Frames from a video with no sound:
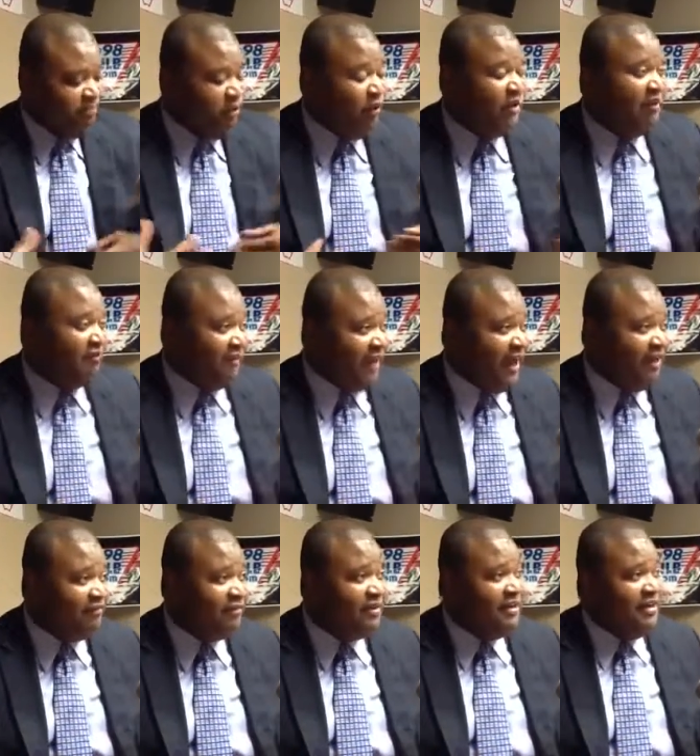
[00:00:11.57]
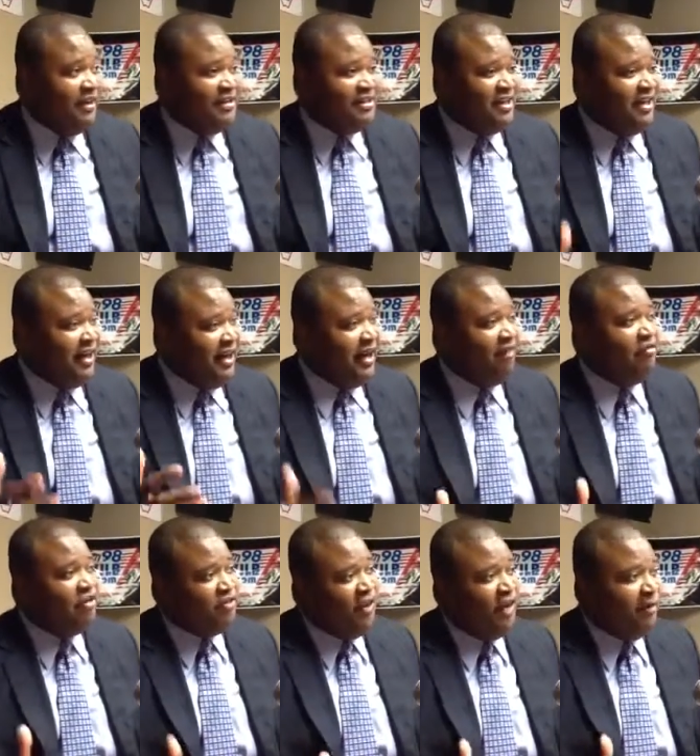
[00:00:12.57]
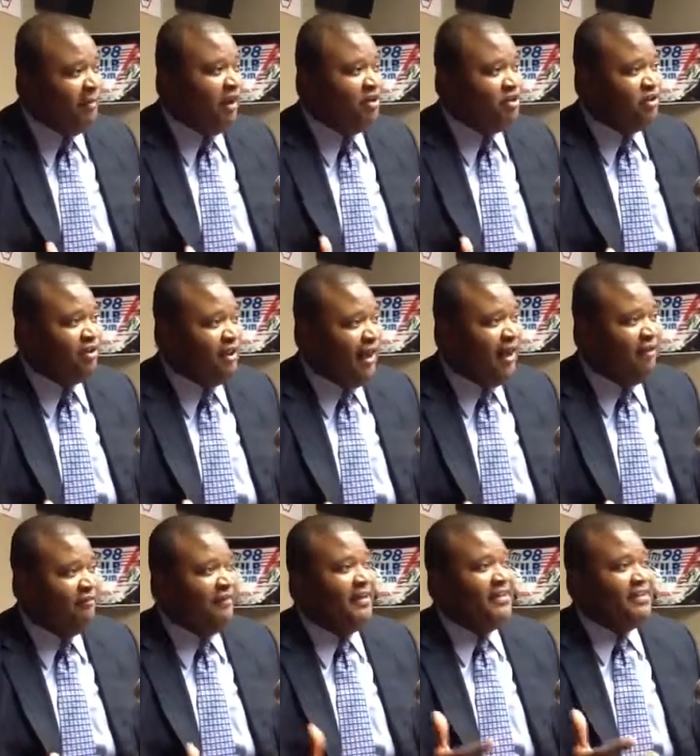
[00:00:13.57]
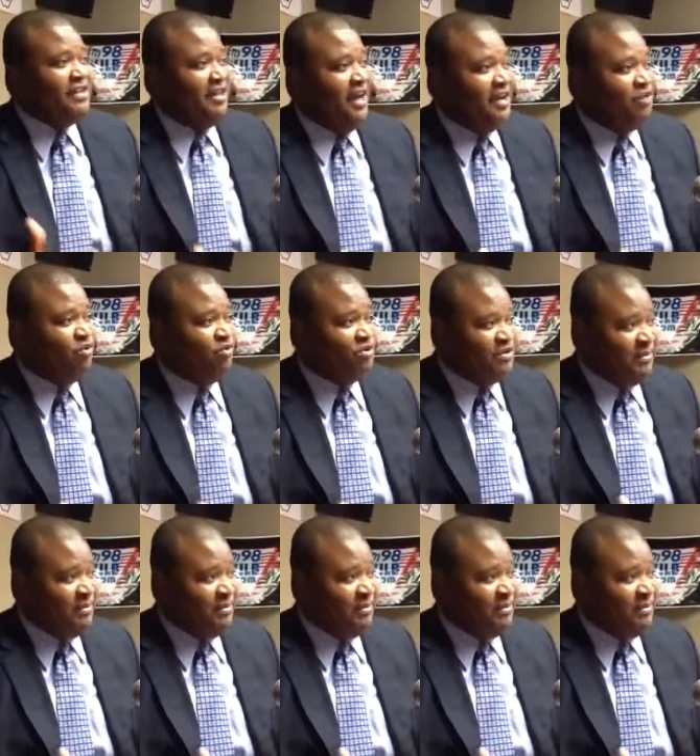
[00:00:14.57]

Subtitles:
point of life and say everything about your life is scheduled.